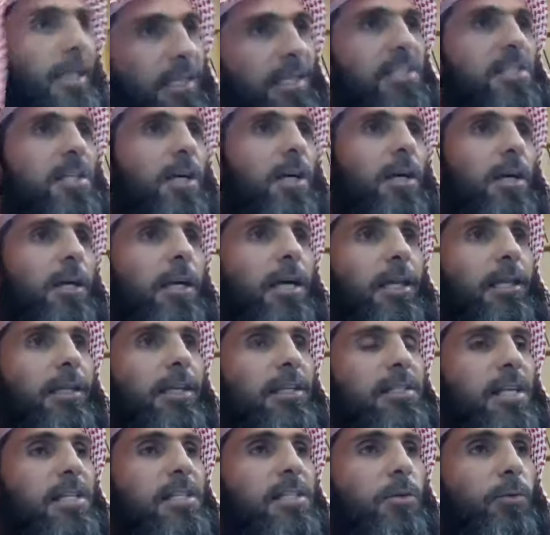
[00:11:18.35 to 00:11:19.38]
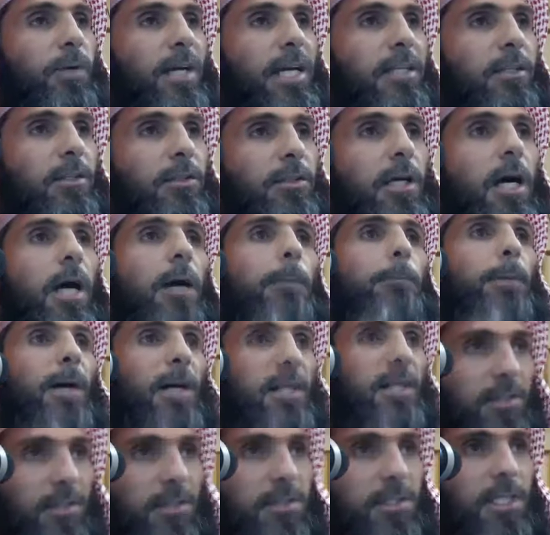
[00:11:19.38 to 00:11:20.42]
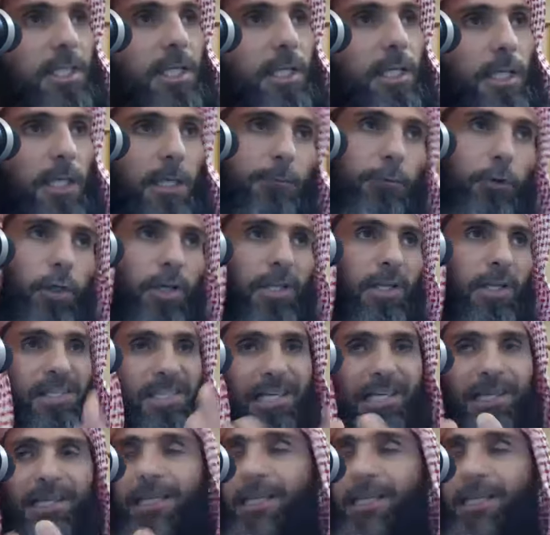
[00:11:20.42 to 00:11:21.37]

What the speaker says: This is greater apostasy, if you can say